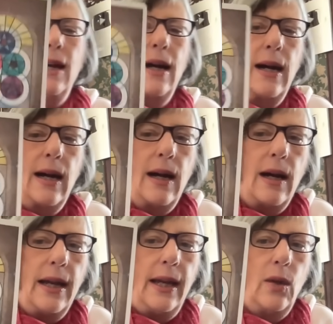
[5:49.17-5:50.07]
uh,
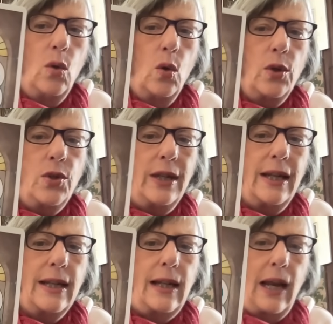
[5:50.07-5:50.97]
in order to
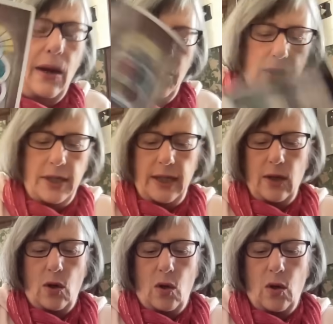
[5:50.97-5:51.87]
get clarity
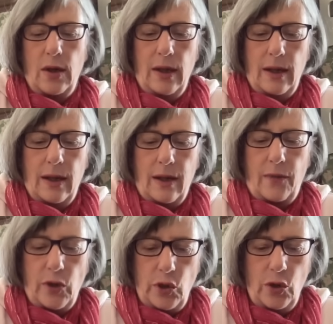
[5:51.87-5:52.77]
on
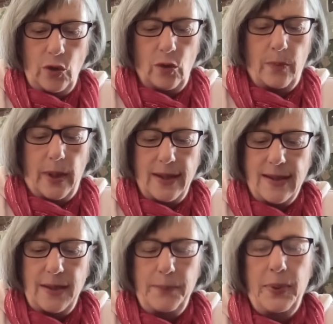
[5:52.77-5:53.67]
the new by
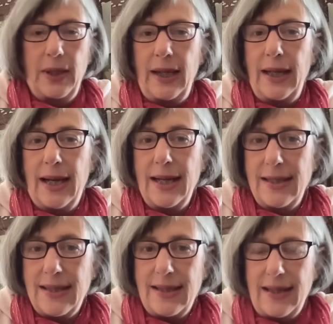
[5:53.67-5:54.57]
simply
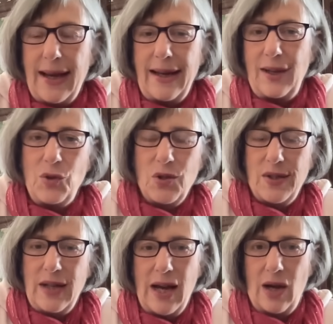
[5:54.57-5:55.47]
understanding
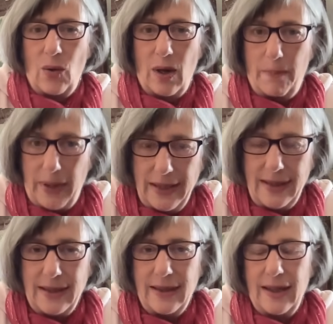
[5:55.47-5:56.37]
just how
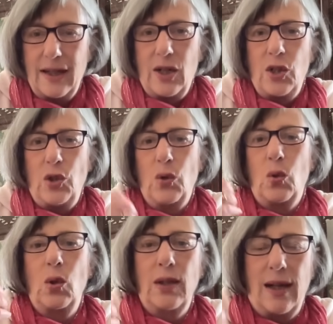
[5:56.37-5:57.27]
abundant
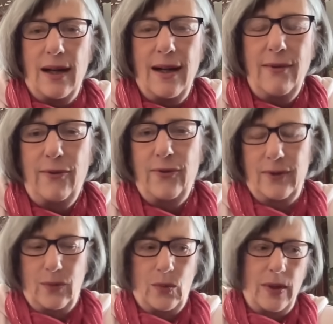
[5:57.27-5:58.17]
your life,
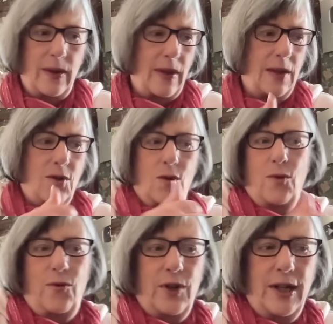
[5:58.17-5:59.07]
whether that's your
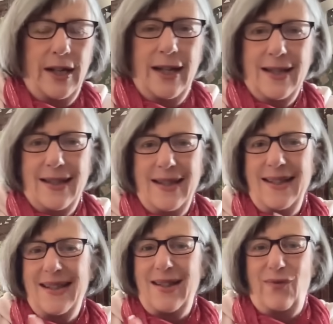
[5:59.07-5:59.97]

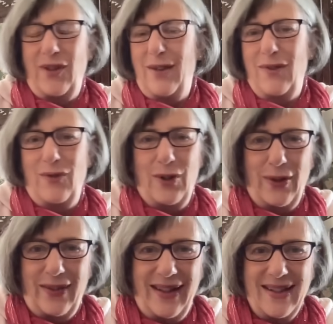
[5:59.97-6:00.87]
finances, if even if you
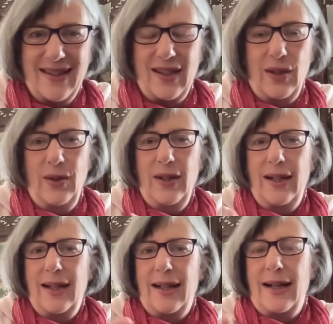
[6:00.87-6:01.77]
don't think so,
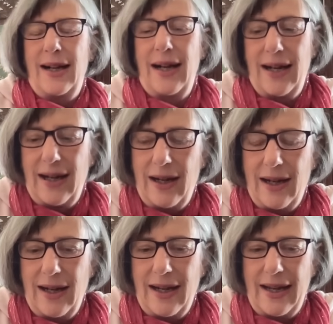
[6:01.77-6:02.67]

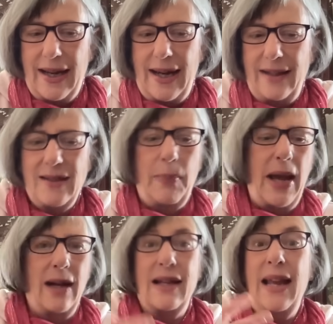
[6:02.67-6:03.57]
uh, it's about